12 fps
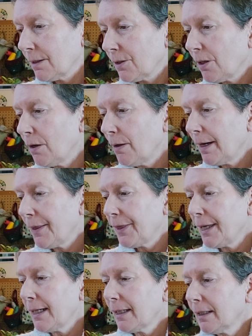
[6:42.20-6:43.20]
So I
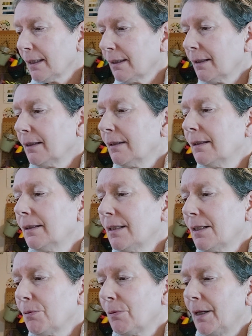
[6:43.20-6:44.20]
think
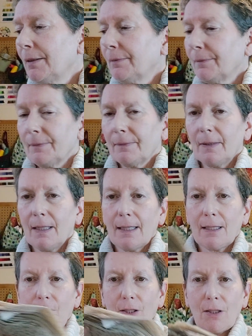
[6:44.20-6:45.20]
this one
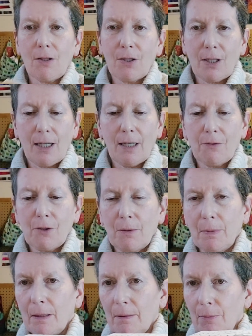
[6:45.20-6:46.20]
is just going to have
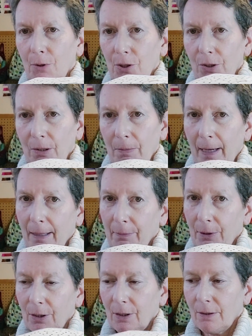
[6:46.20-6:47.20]
to be put on the back
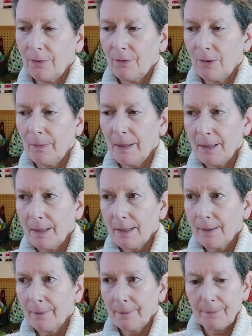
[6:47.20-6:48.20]
burner for a bit.